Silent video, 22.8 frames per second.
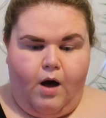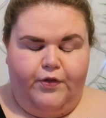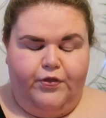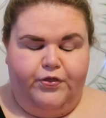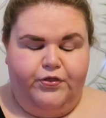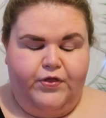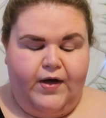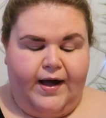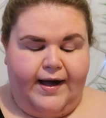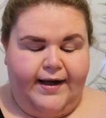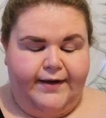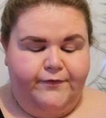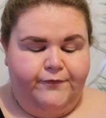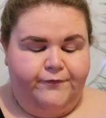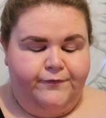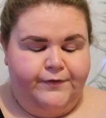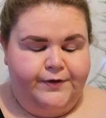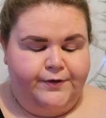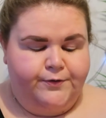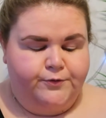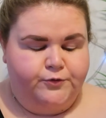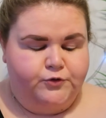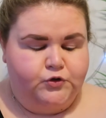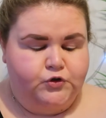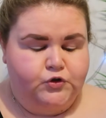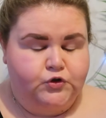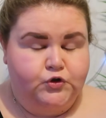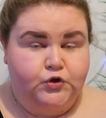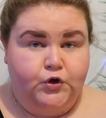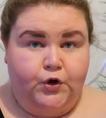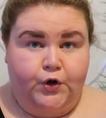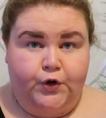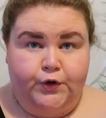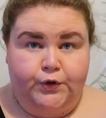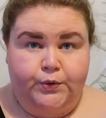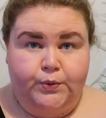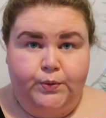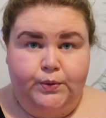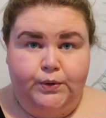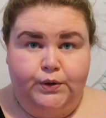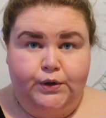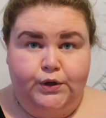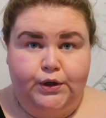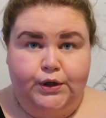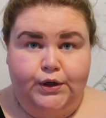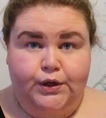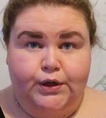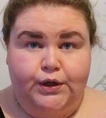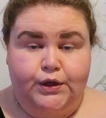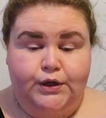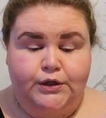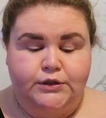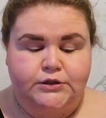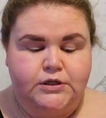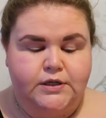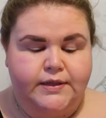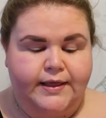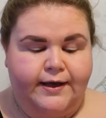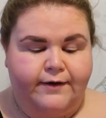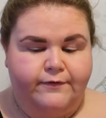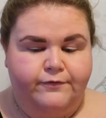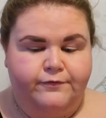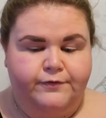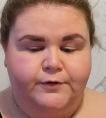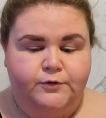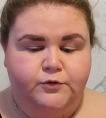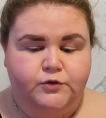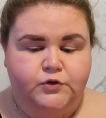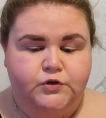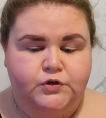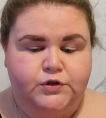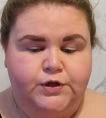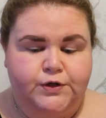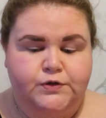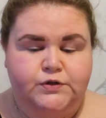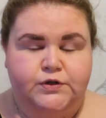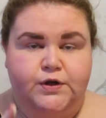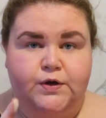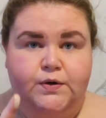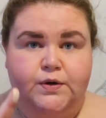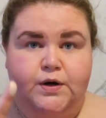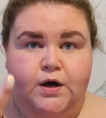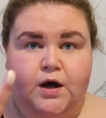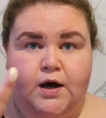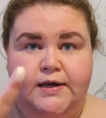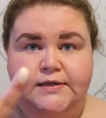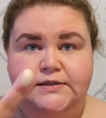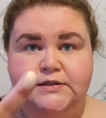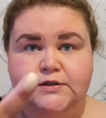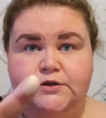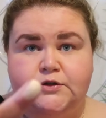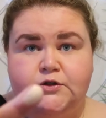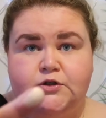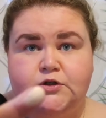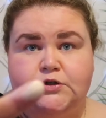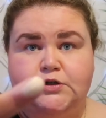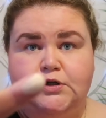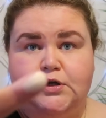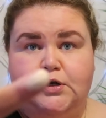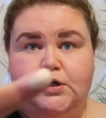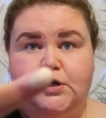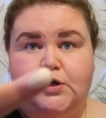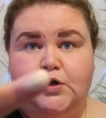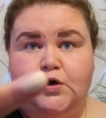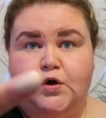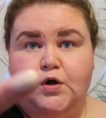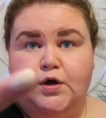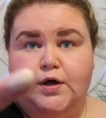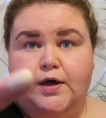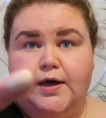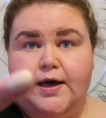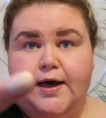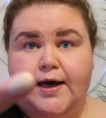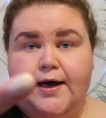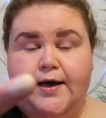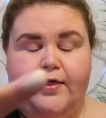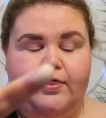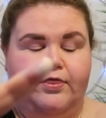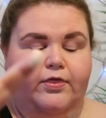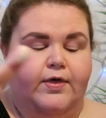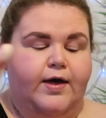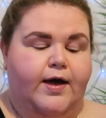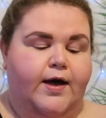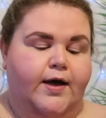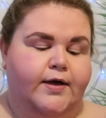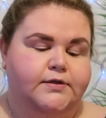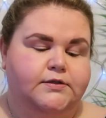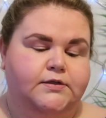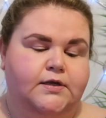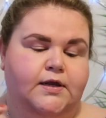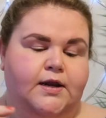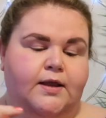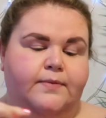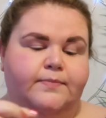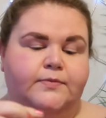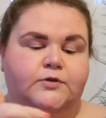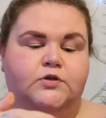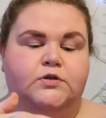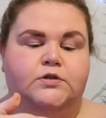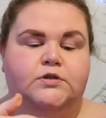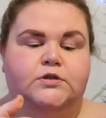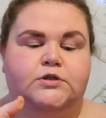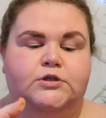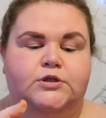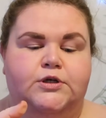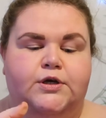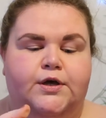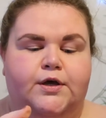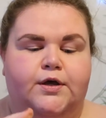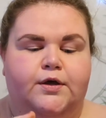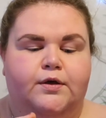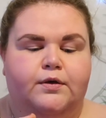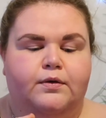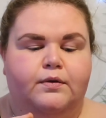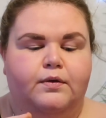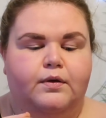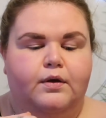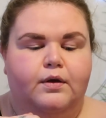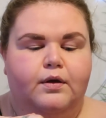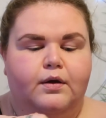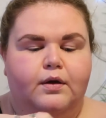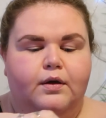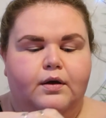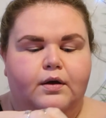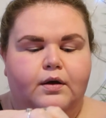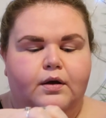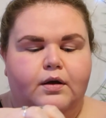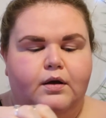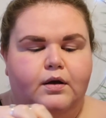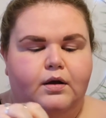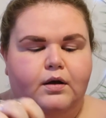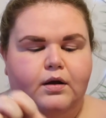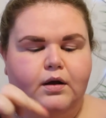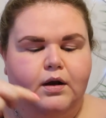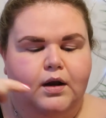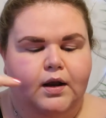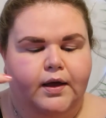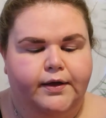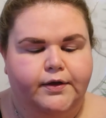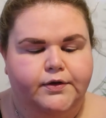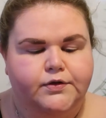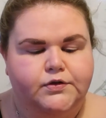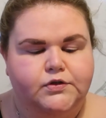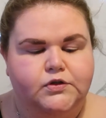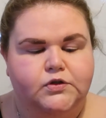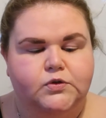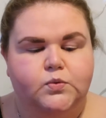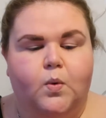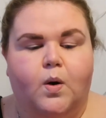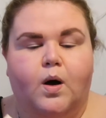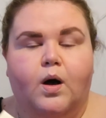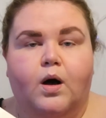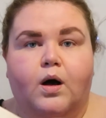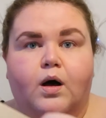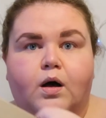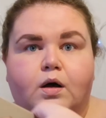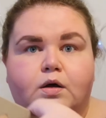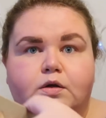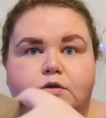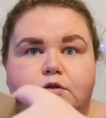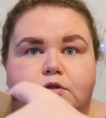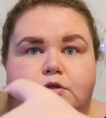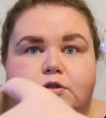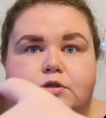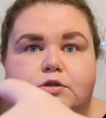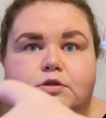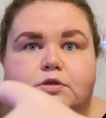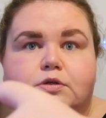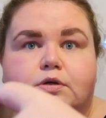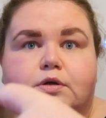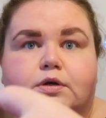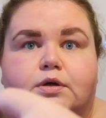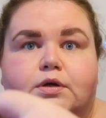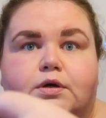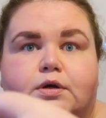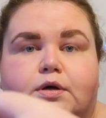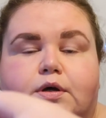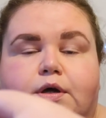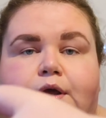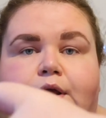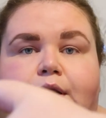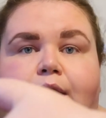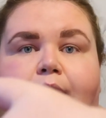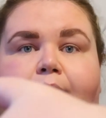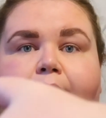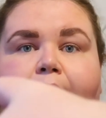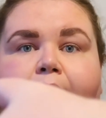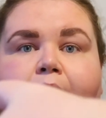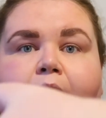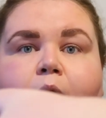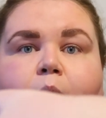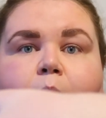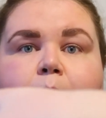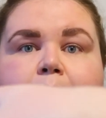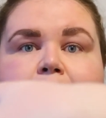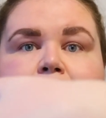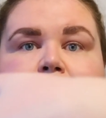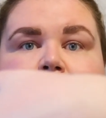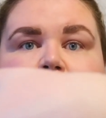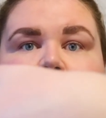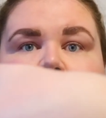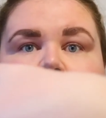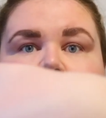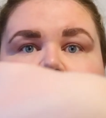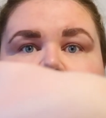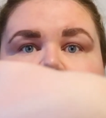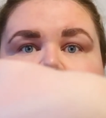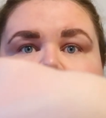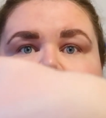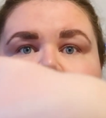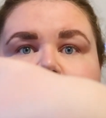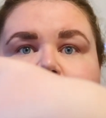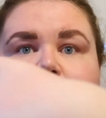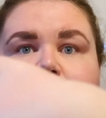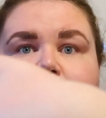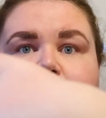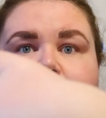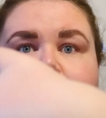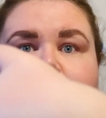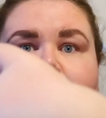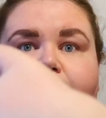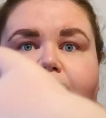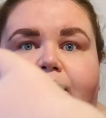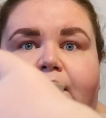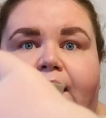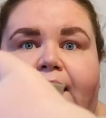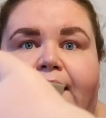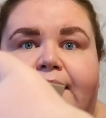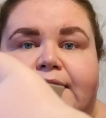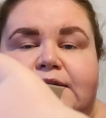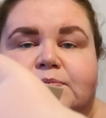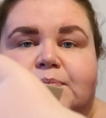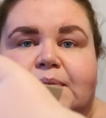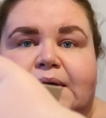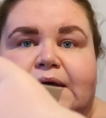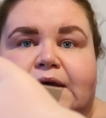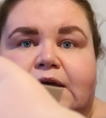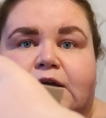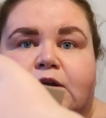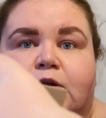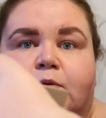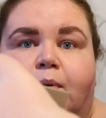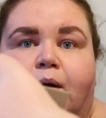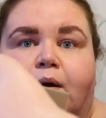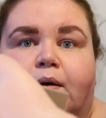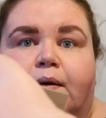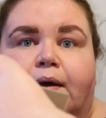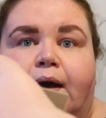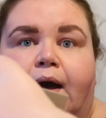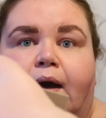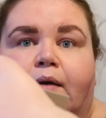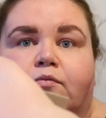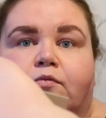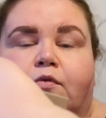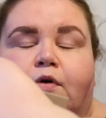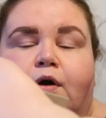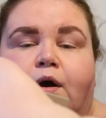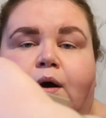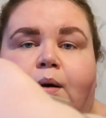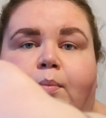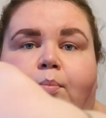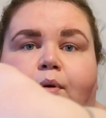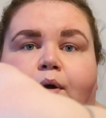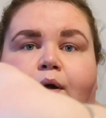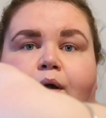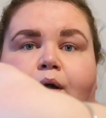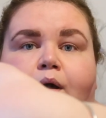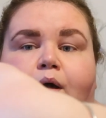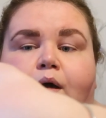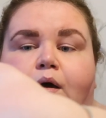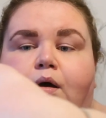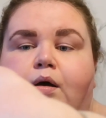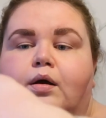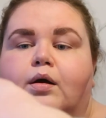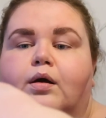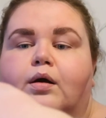that feels so good. That feels so nice. And just look at that. So let me just do like a swatch. I don't know how well that is picking up on camera, but